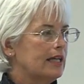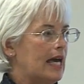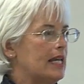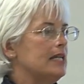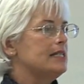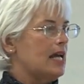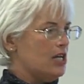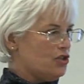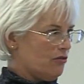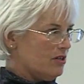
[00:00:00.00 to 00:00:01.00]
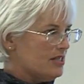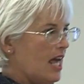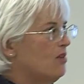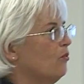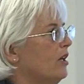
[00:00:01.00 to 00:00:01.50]
getting dangerous.
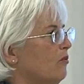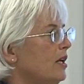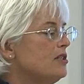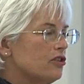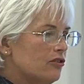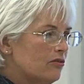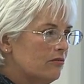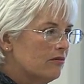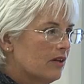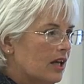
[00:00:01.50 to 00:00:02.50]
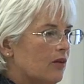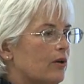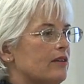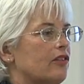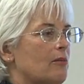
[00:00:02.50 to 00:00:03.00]
And when we do,
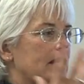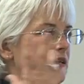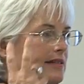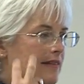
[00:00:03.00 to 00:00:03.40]
when somebody